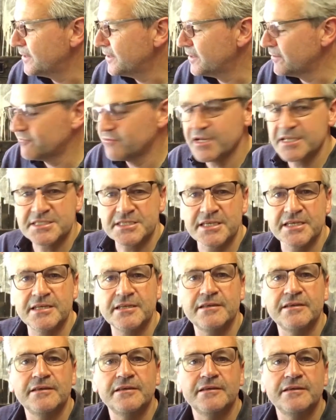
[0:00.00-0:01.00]
resin
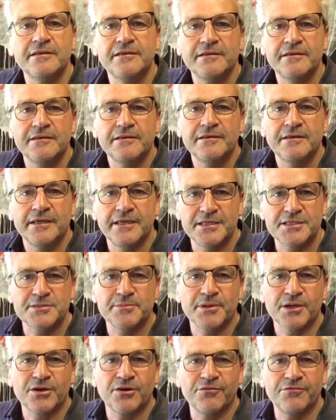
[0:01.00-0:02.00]
into
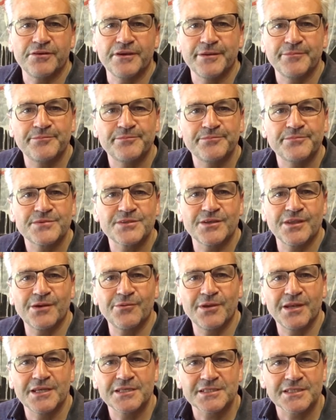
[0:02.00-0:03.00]
my coffee. So that
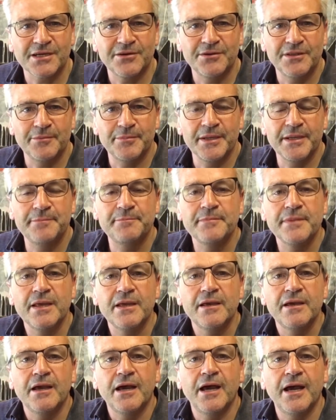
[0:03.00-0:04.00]
one had to go in the bin.
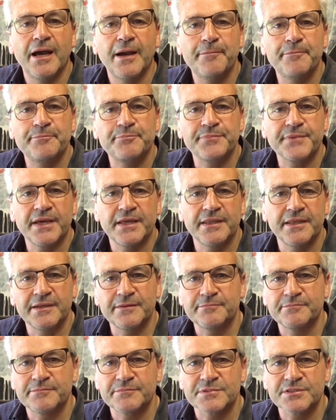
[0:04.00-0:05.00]
And then,
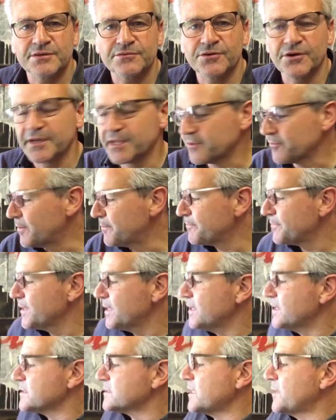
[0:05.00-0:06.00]
so I've got another one.
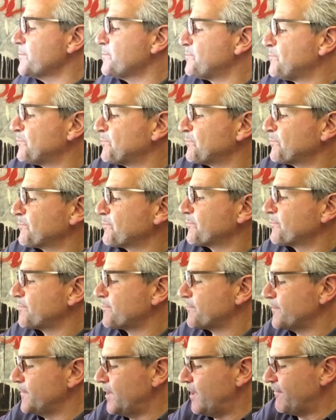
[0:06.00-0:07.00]
So
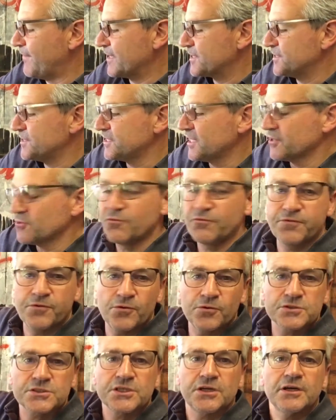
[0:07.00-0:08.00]
I've actually done all
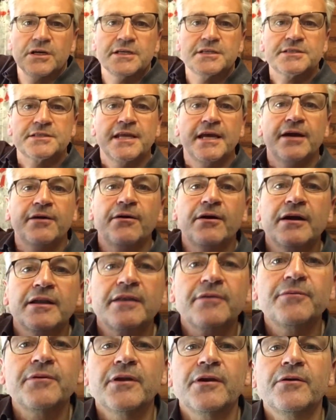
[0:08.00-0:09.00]
4 sides now. I
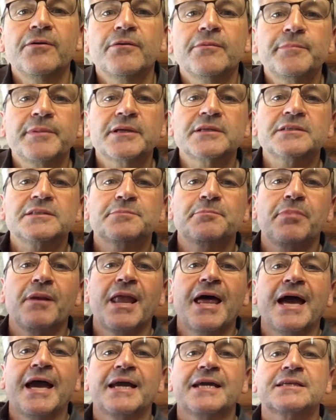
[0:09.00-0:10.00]
don't know, because it's
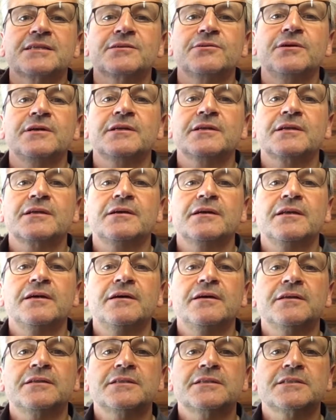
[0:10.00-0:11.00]
black, it's kind of
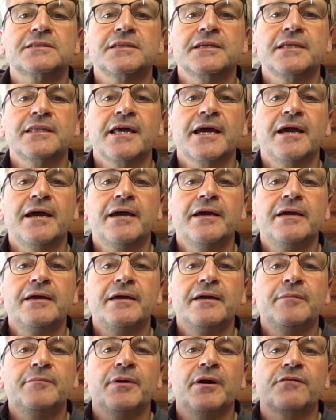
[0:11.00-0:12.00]
hard to see that.
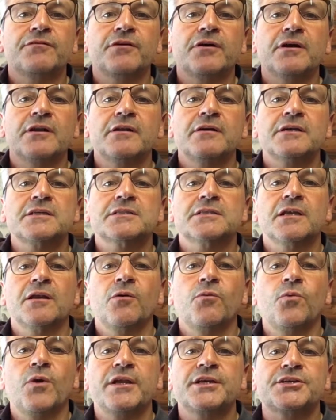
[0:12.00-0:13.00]
But I've got a nice little
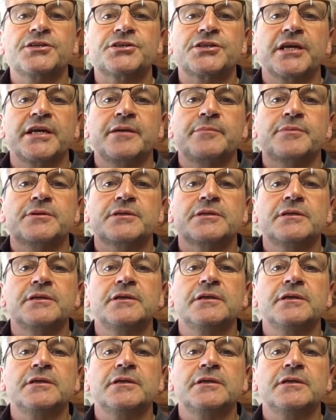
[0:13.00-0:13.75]
wedge-shaped